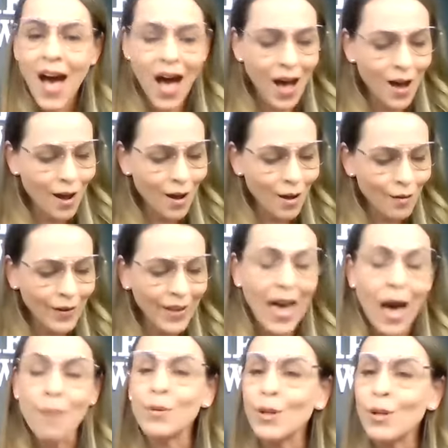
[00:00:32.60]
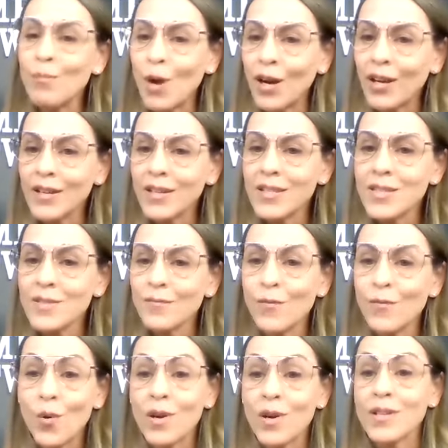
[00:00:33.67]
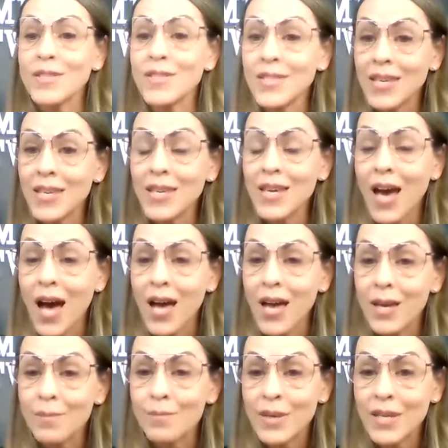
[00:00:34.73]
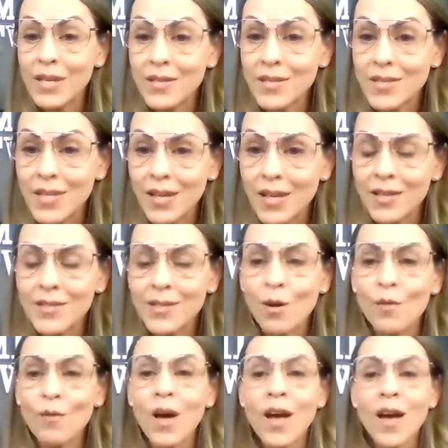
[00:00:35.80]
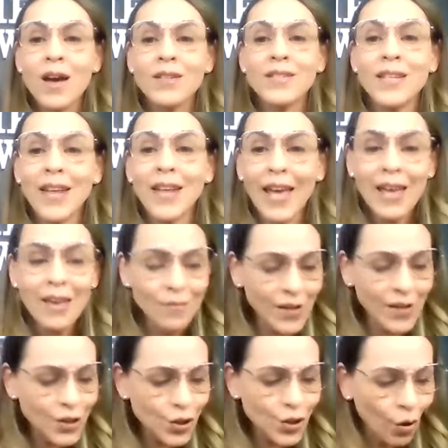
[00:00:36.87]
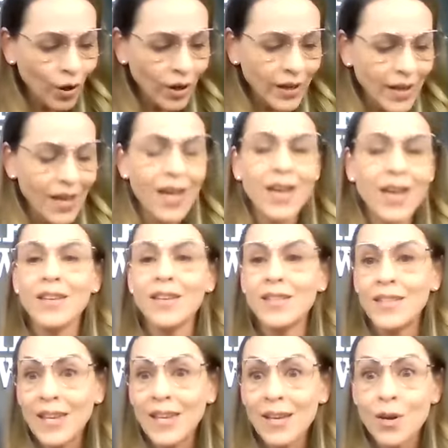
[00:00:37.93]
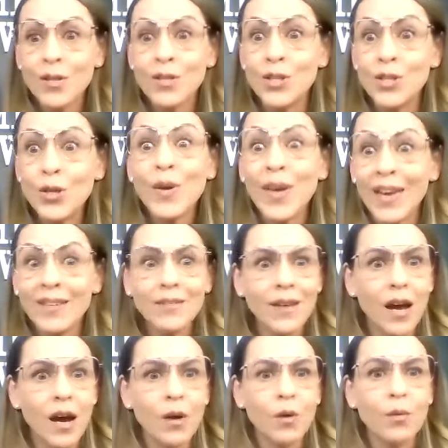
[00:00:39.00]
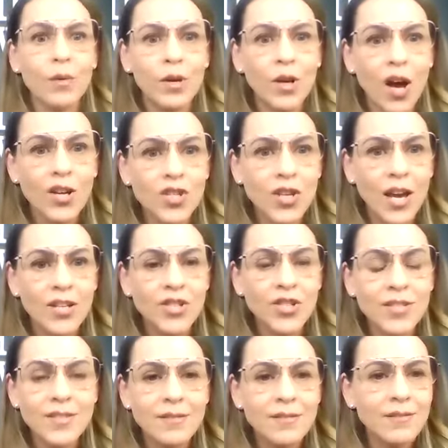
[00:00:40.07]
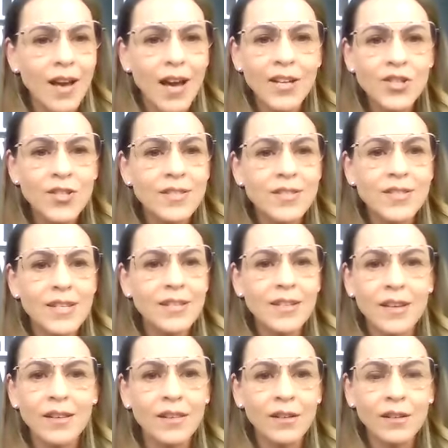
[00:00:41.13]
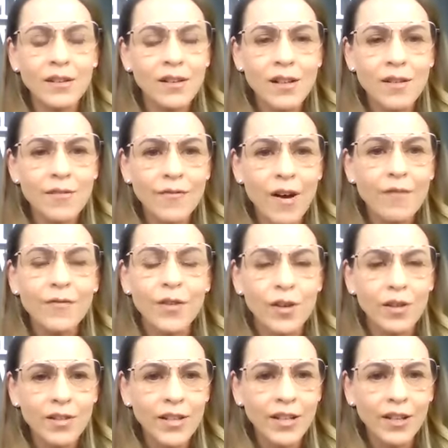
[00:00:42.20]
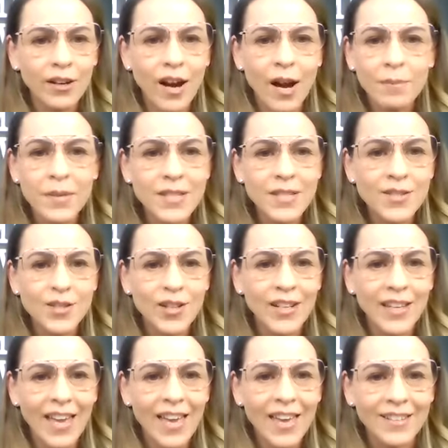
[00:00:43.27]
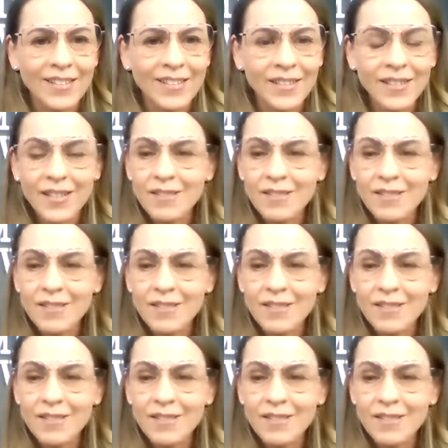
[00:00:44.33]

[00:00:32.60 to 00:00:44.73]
of capital markets for C I B C. So today, Victoria Nguyen, oh gosh, I just, I just did a little kerfuffle here. I'm going to start again.